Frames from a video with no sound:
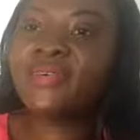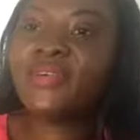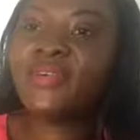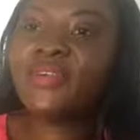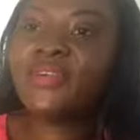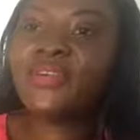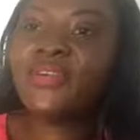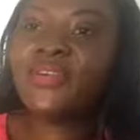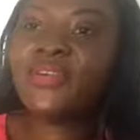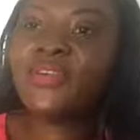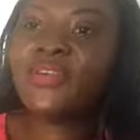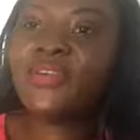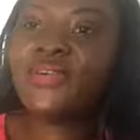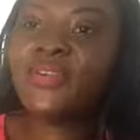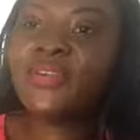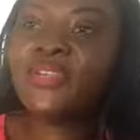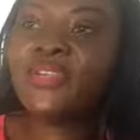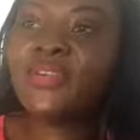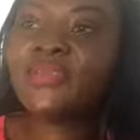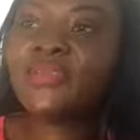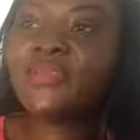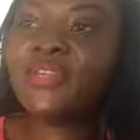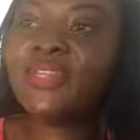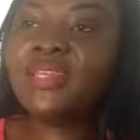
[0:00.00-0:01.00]
Good
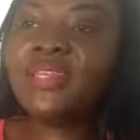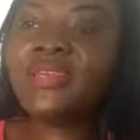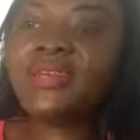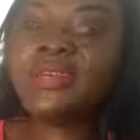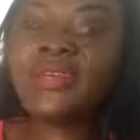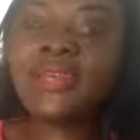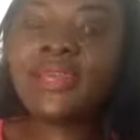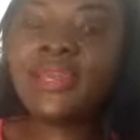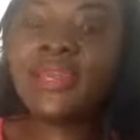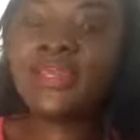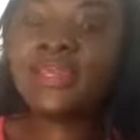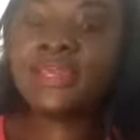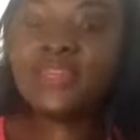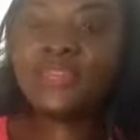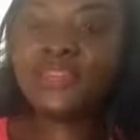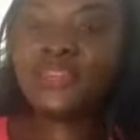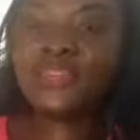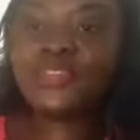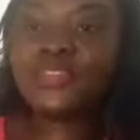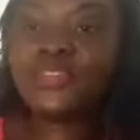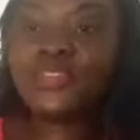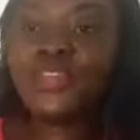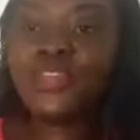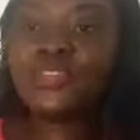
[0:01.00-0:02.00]
evening, ladies and
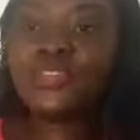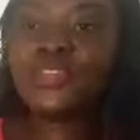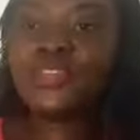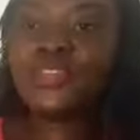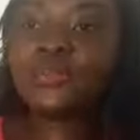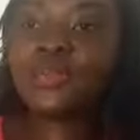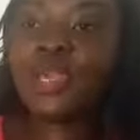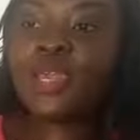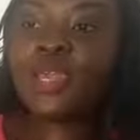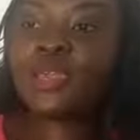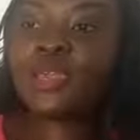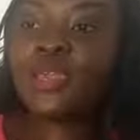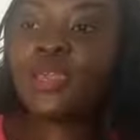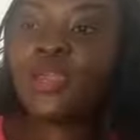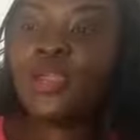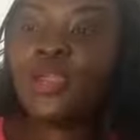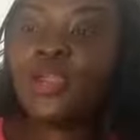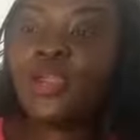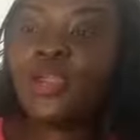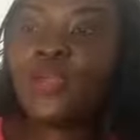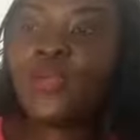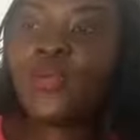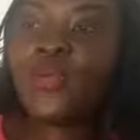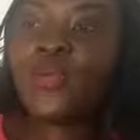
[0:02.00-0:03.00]
gentlemen.
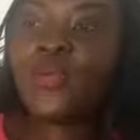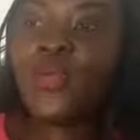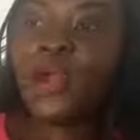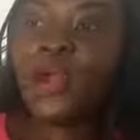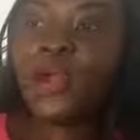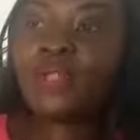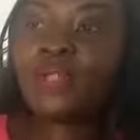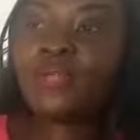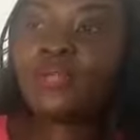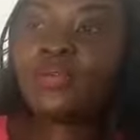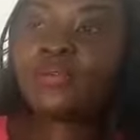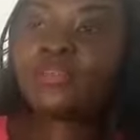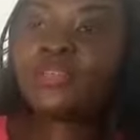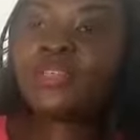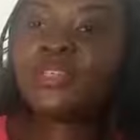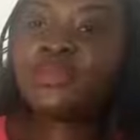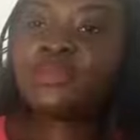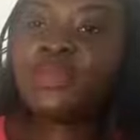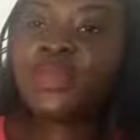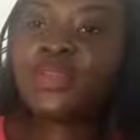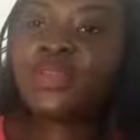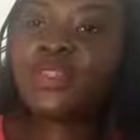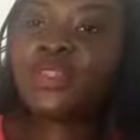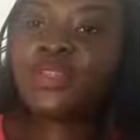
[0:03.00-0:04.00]
Welcome to
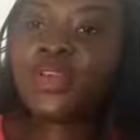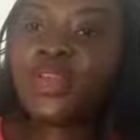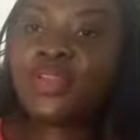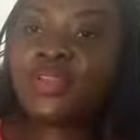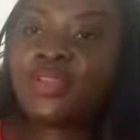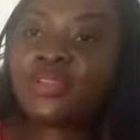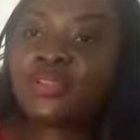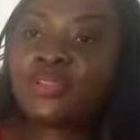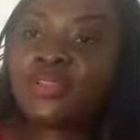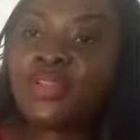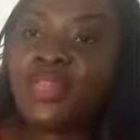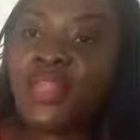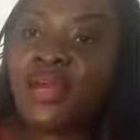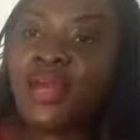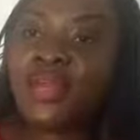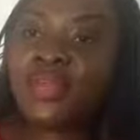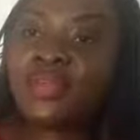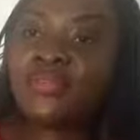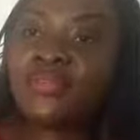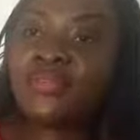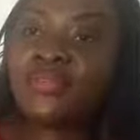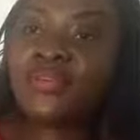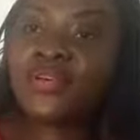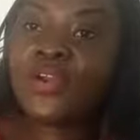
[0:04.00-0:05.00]
Mental Health Life
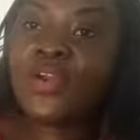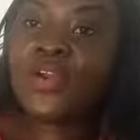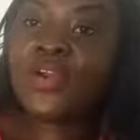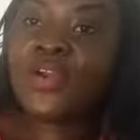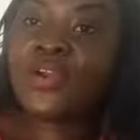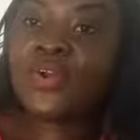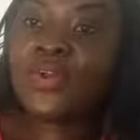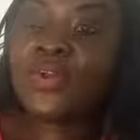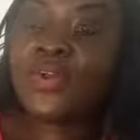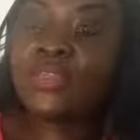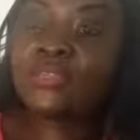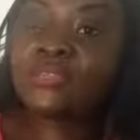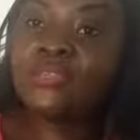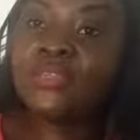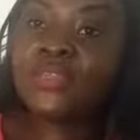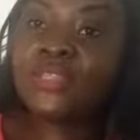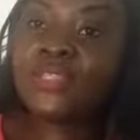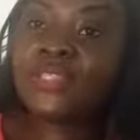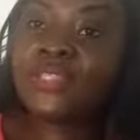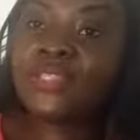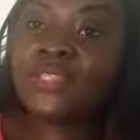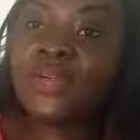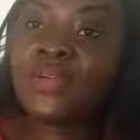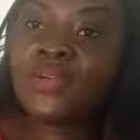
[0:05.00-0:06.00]
with
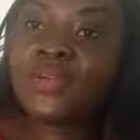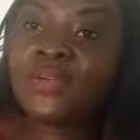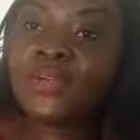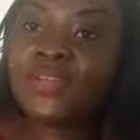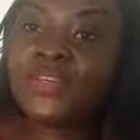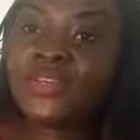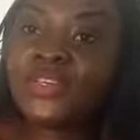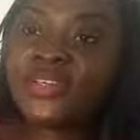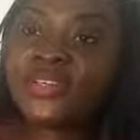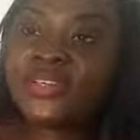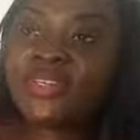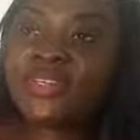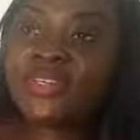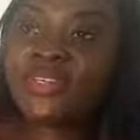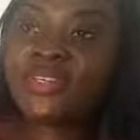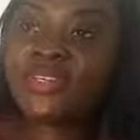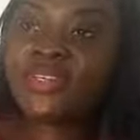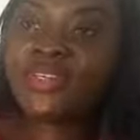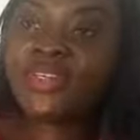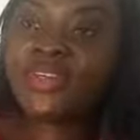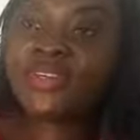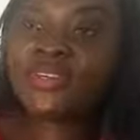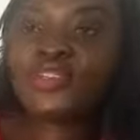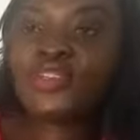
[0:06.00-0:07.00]
Musawo Justine
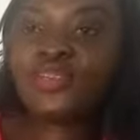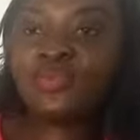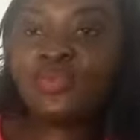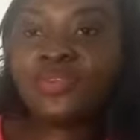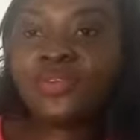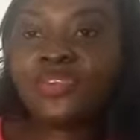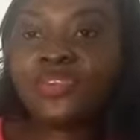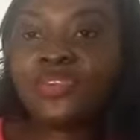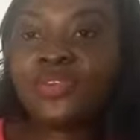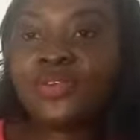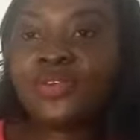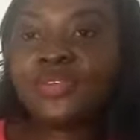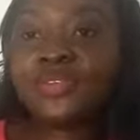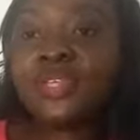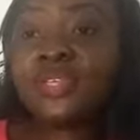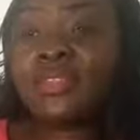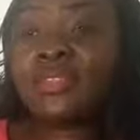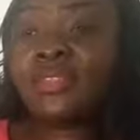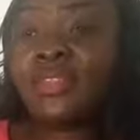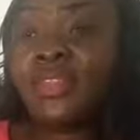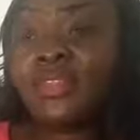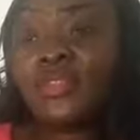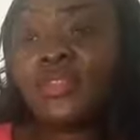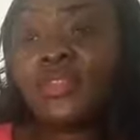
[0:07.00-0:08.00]
Nakimuli Kigozi.
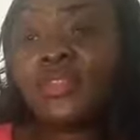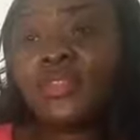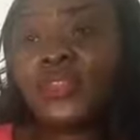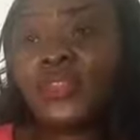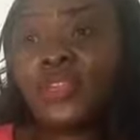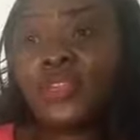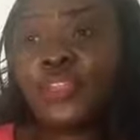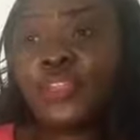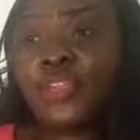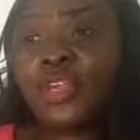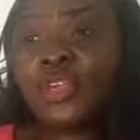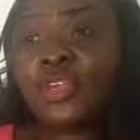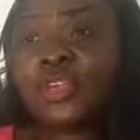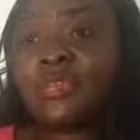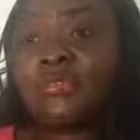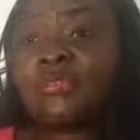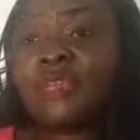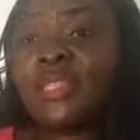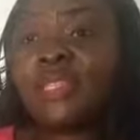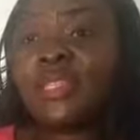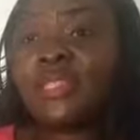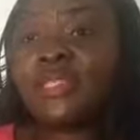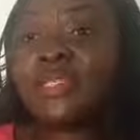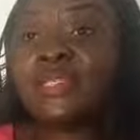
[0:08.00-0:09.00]
Thank you for joining me this
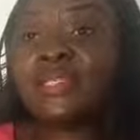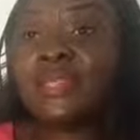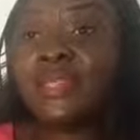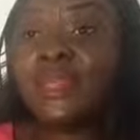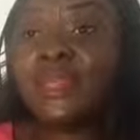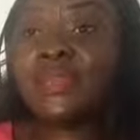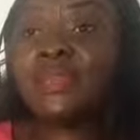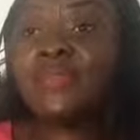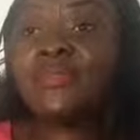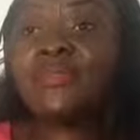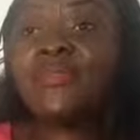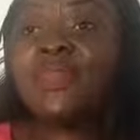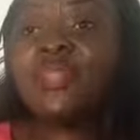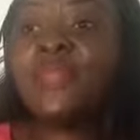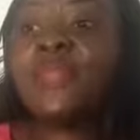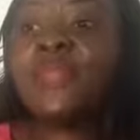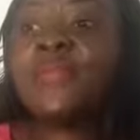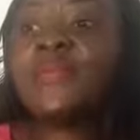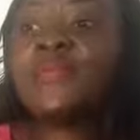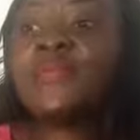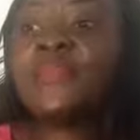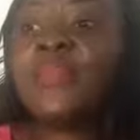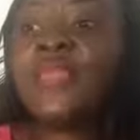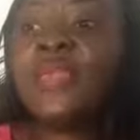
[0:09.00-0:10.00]
evening.
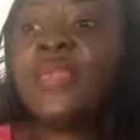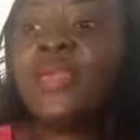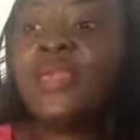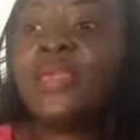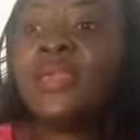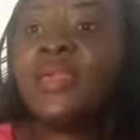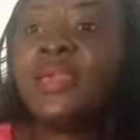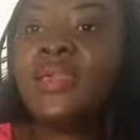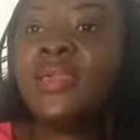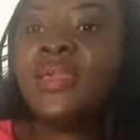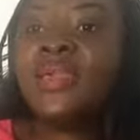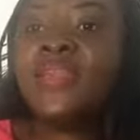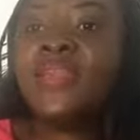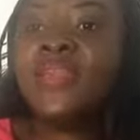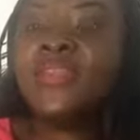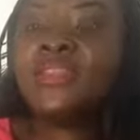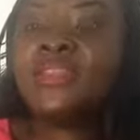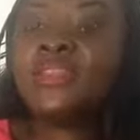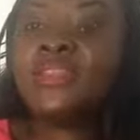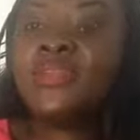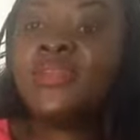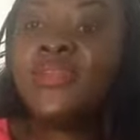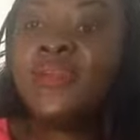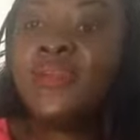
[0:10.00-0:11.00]
It's a
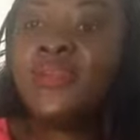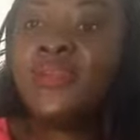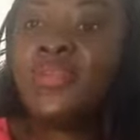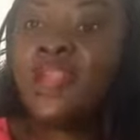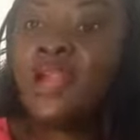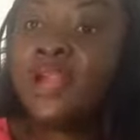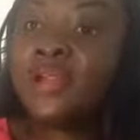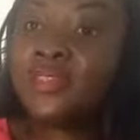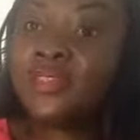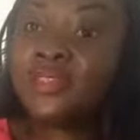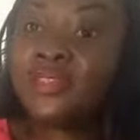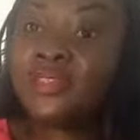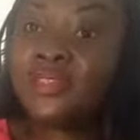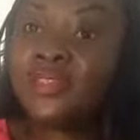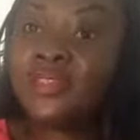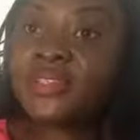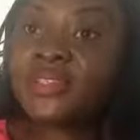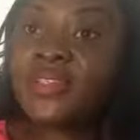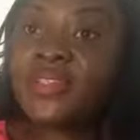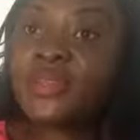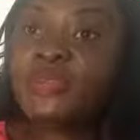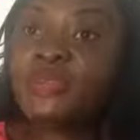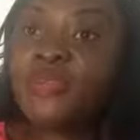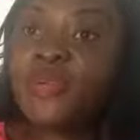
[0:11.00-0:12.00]
very uncertain
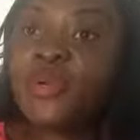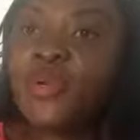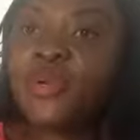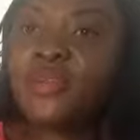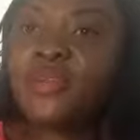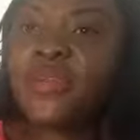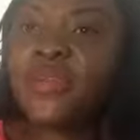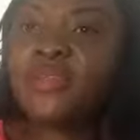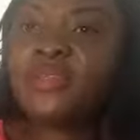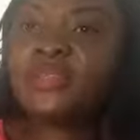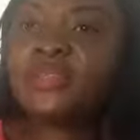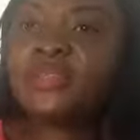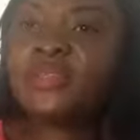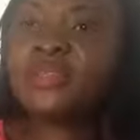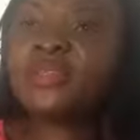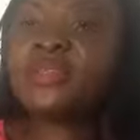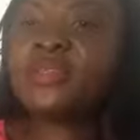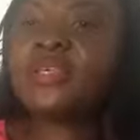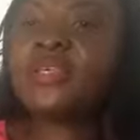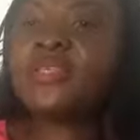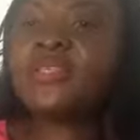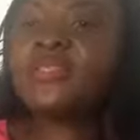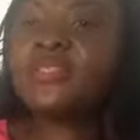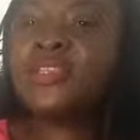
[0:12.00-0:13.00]
moment. It's a
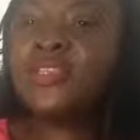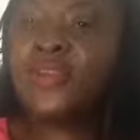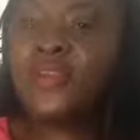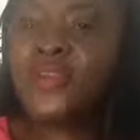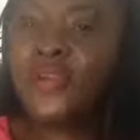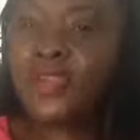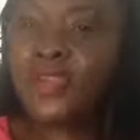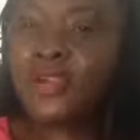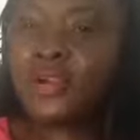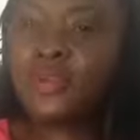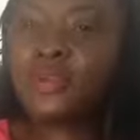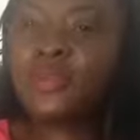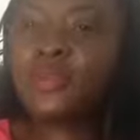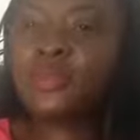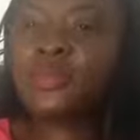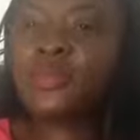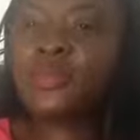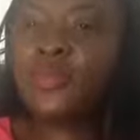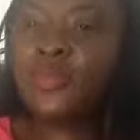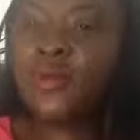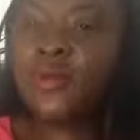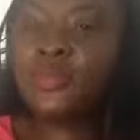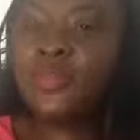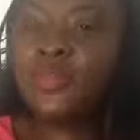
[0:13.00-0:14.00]
difficult
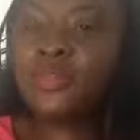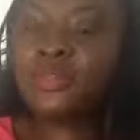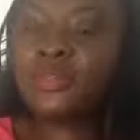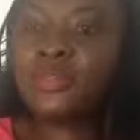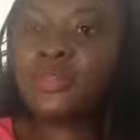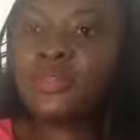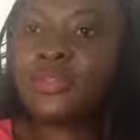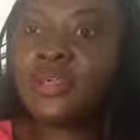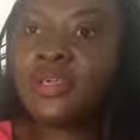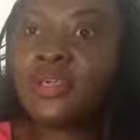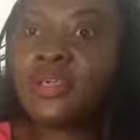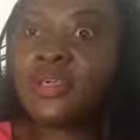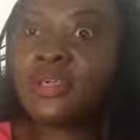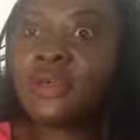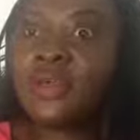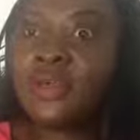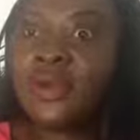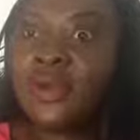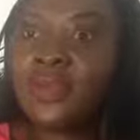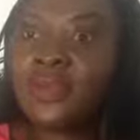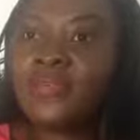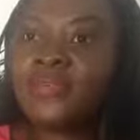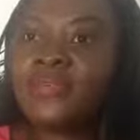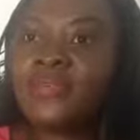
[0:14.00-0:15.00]
moment in life
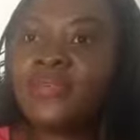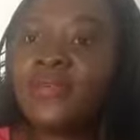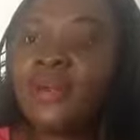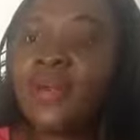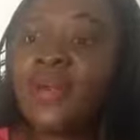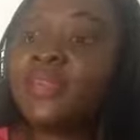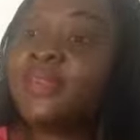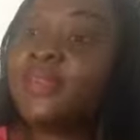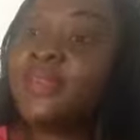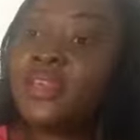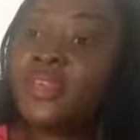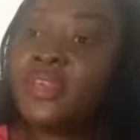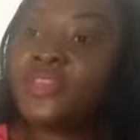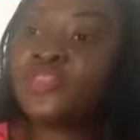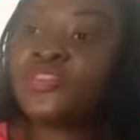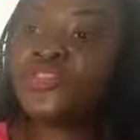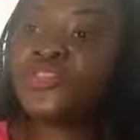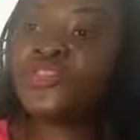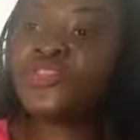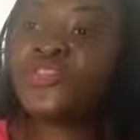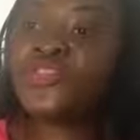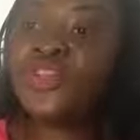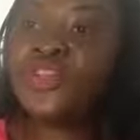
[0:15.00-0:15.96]
and in history.